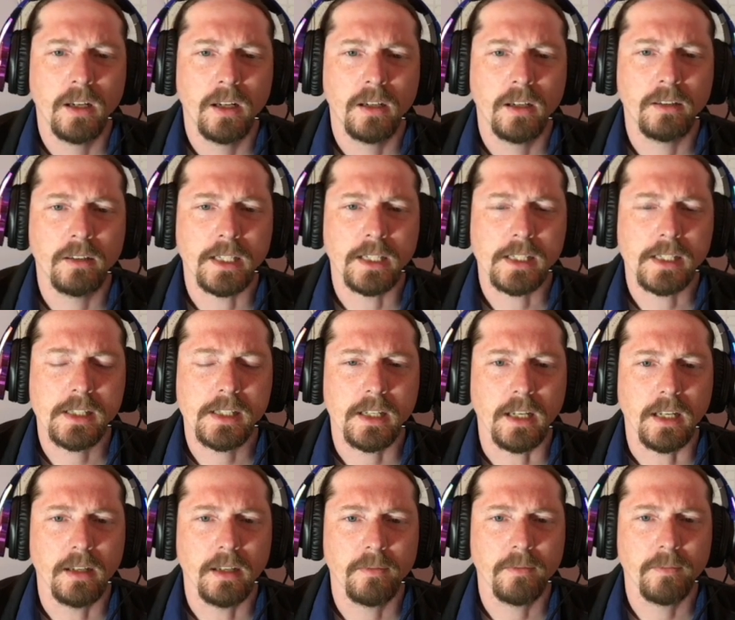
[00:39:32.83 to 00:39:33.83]
Let's
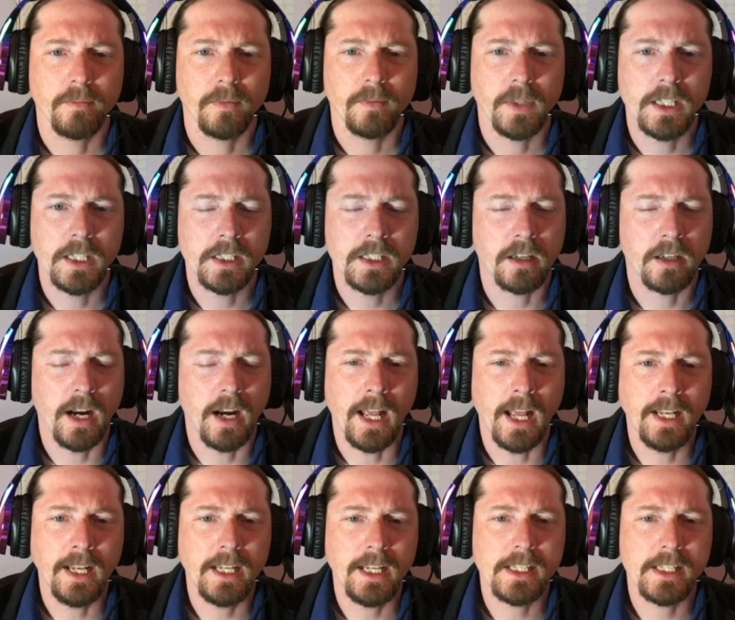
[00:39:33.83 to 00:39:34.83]
see. Is there
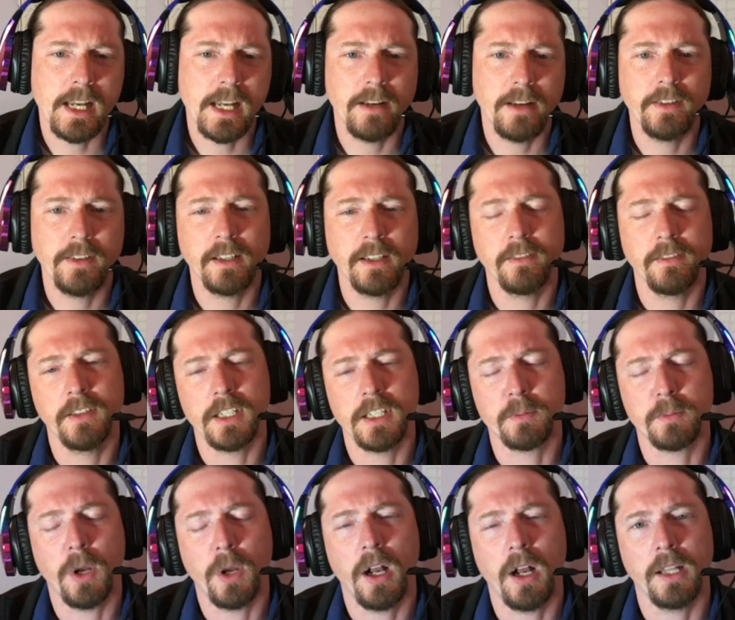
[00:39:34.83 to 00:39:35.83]
any saving of this
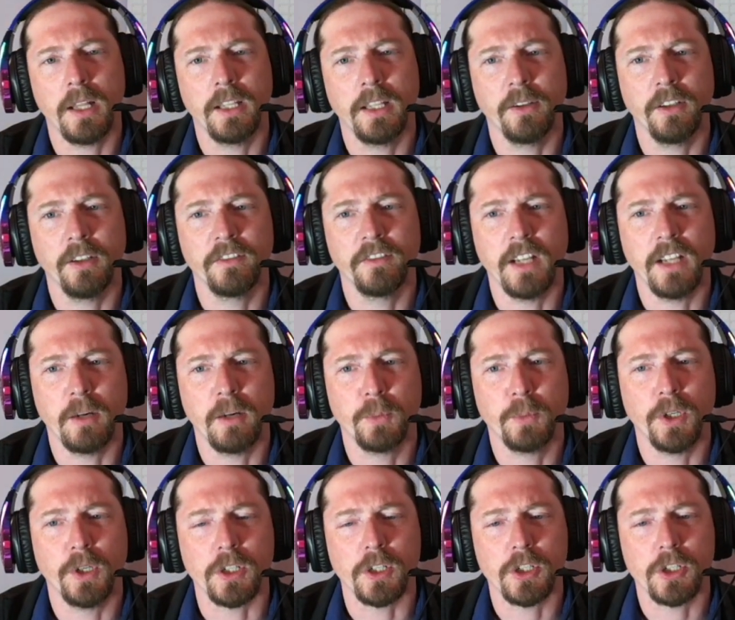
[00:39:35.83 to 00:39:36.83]
pawn that you've now
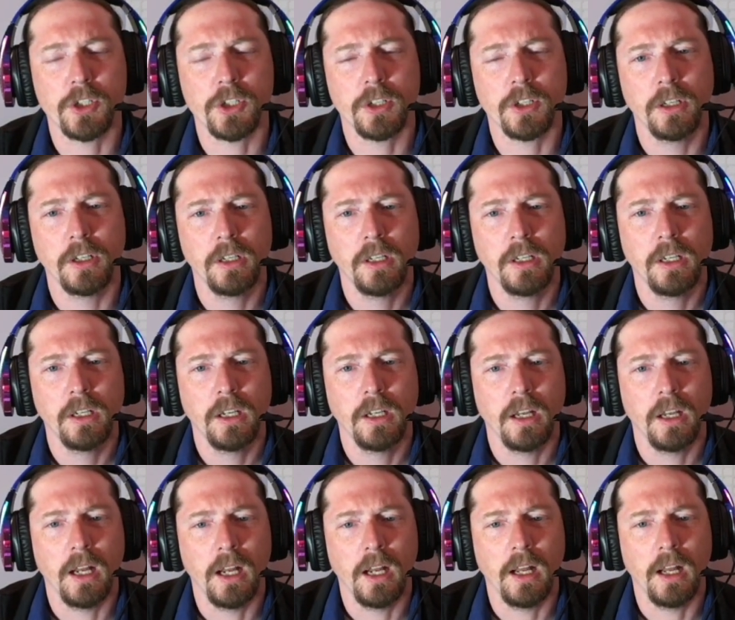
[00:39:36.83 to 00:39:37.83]
pushed?
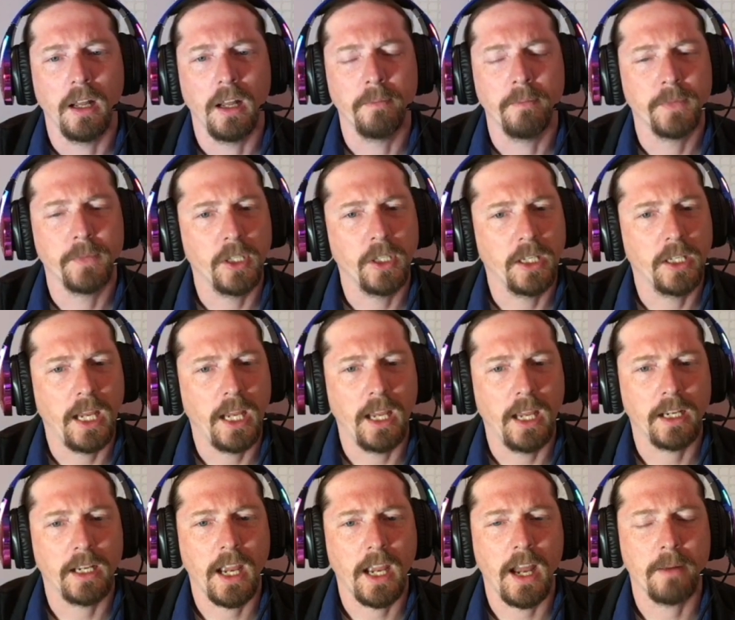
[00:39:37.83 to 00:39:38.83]
You
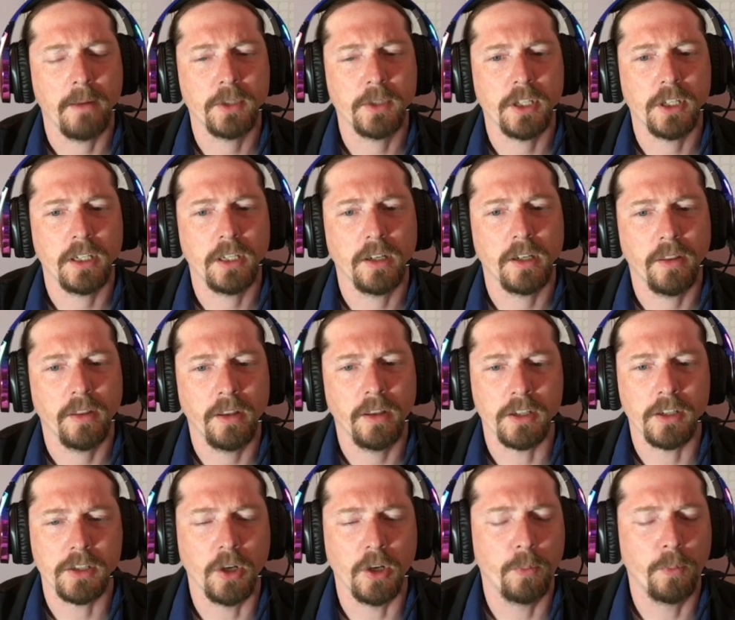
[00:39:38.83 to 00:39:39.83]
can't capture.
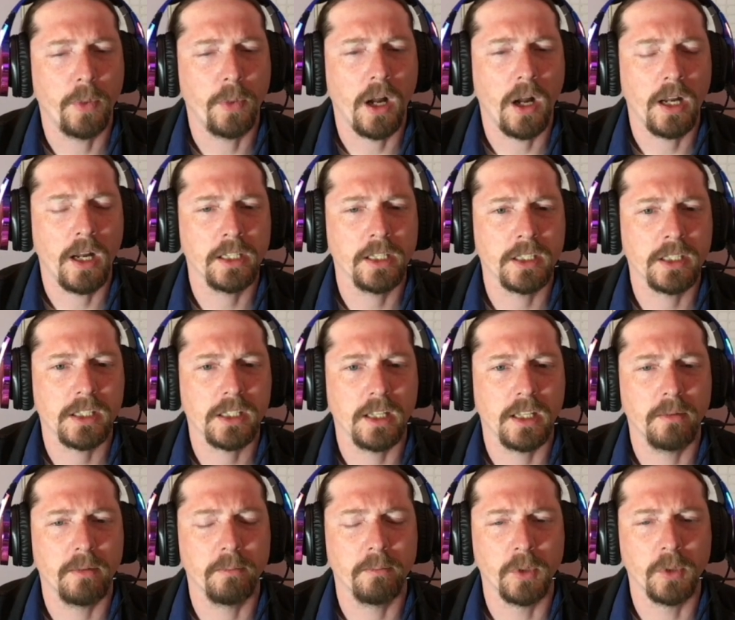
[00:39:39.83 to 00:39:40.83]
There's no pawns that
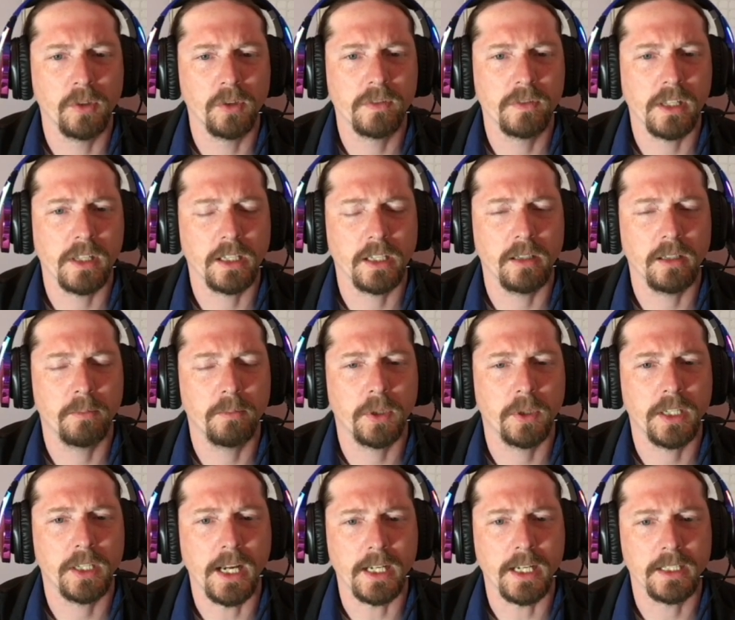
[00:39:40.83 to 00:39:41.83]
moves that could
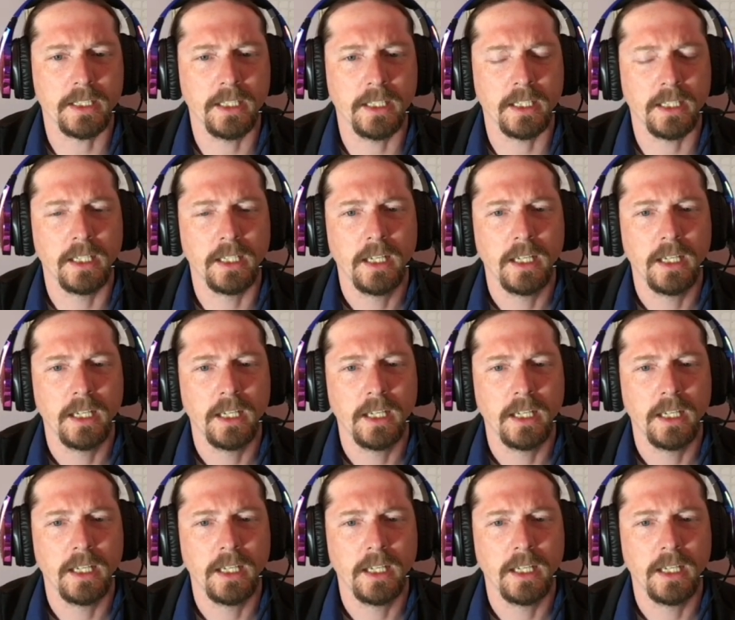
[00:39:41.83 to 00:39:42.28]
protect it.